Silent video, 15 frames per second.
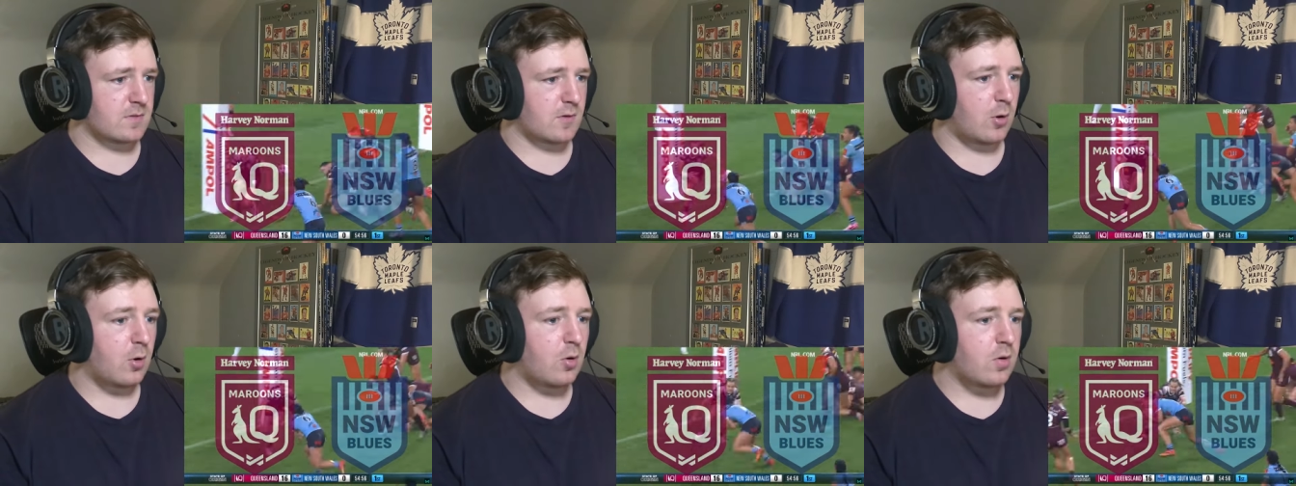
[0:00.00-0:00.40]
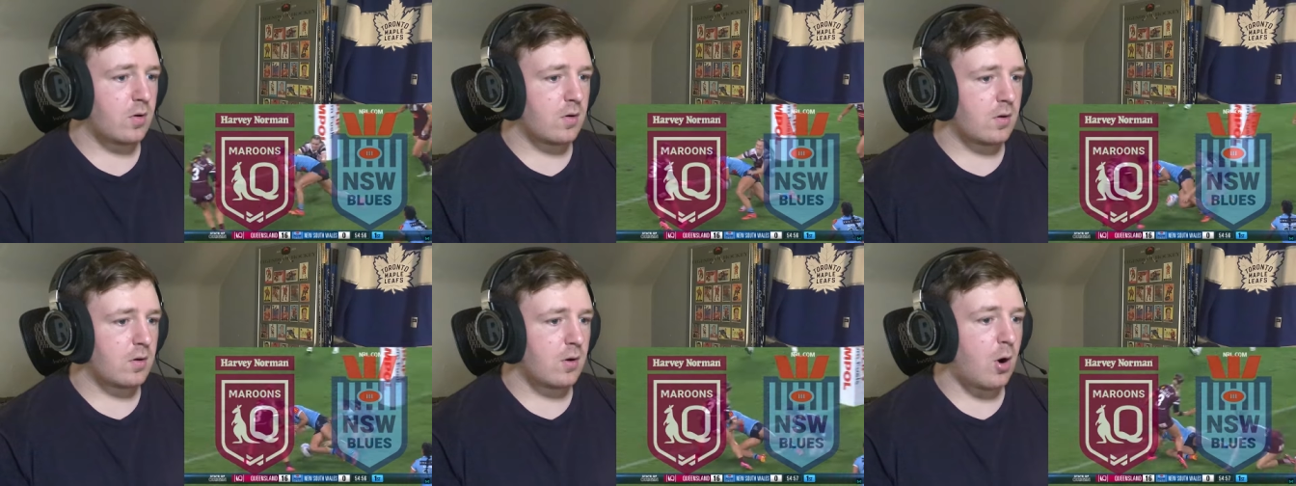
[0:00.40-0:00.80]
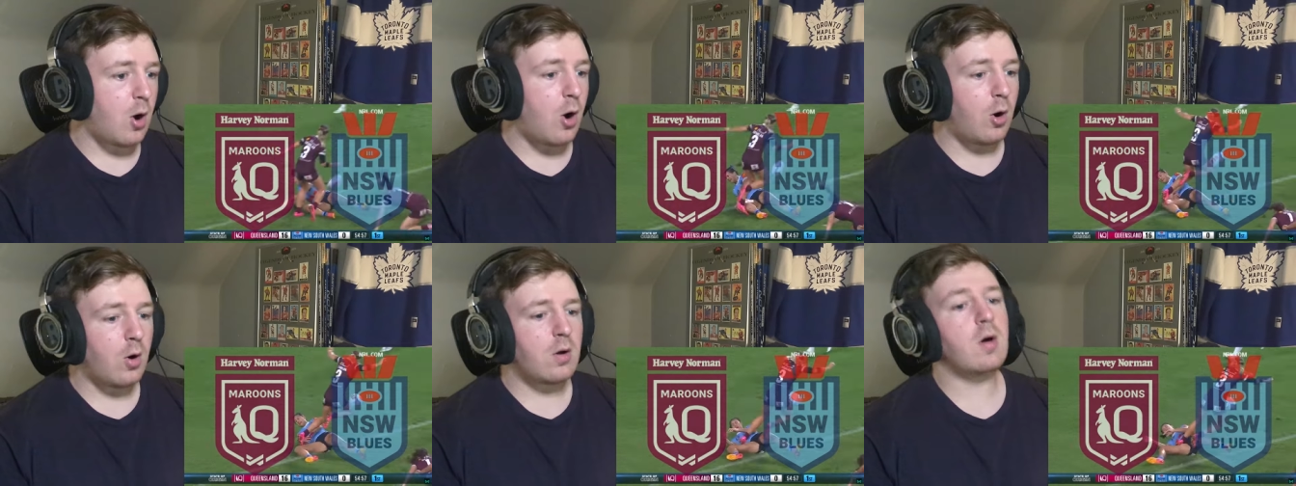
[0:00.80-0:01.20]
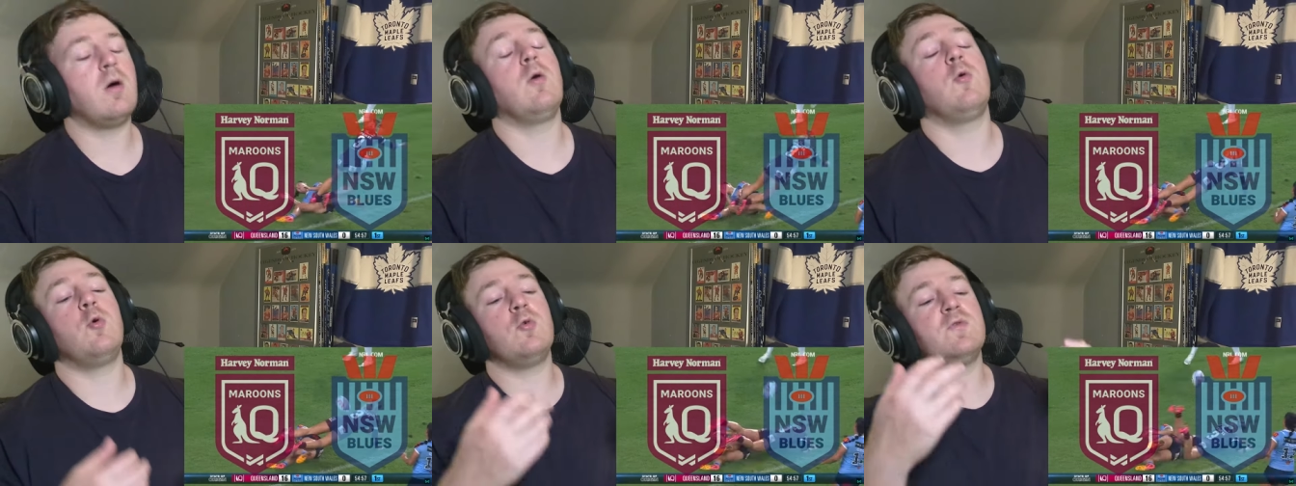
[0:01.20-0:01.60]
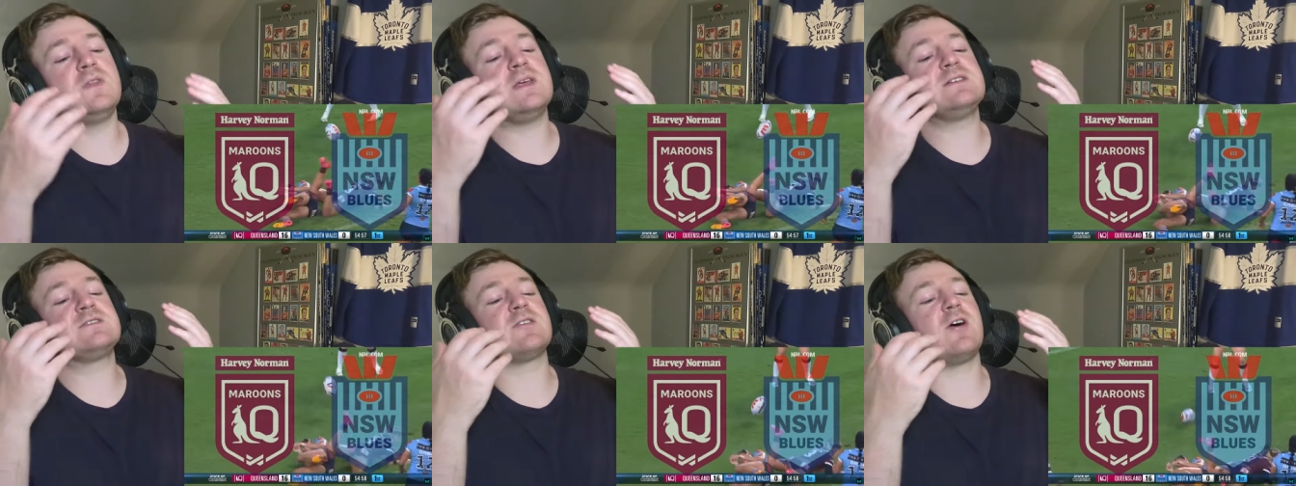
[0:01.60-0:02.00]
Oh,
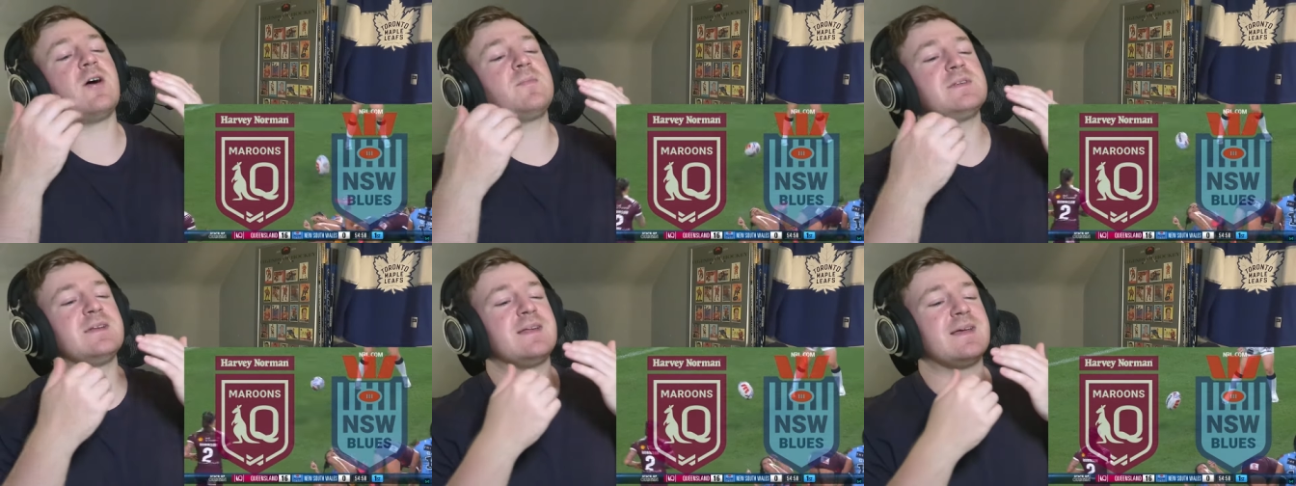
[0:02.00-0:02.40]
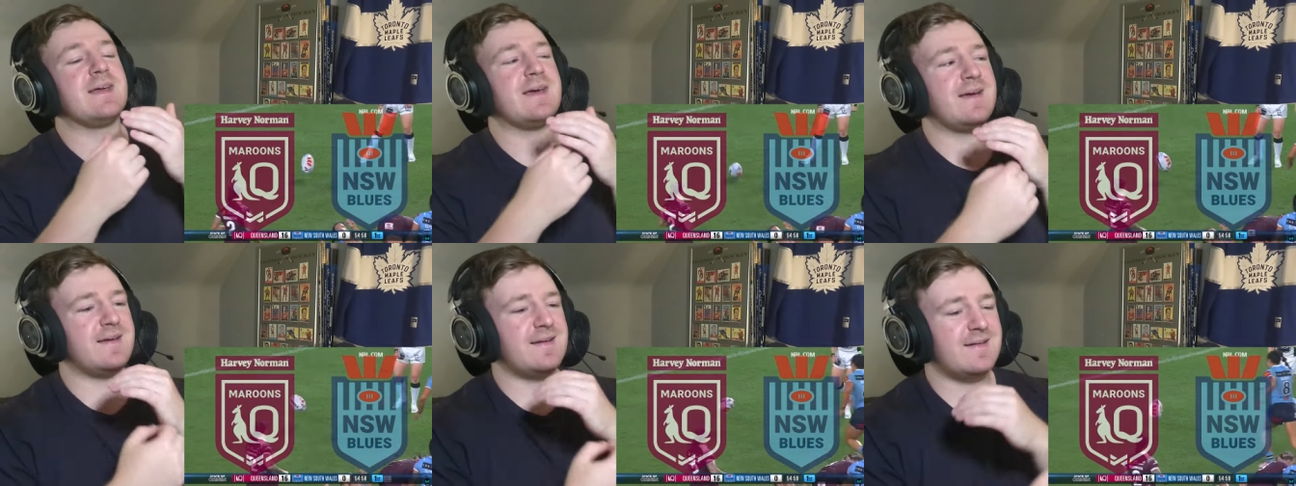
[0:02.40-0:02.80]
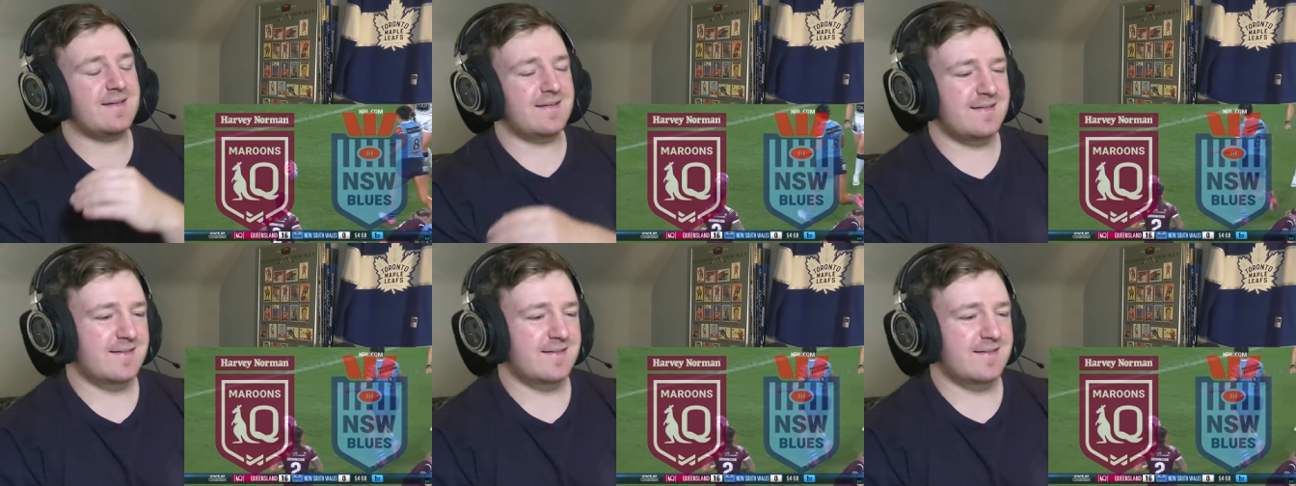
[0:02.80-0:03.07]
only dropped it again.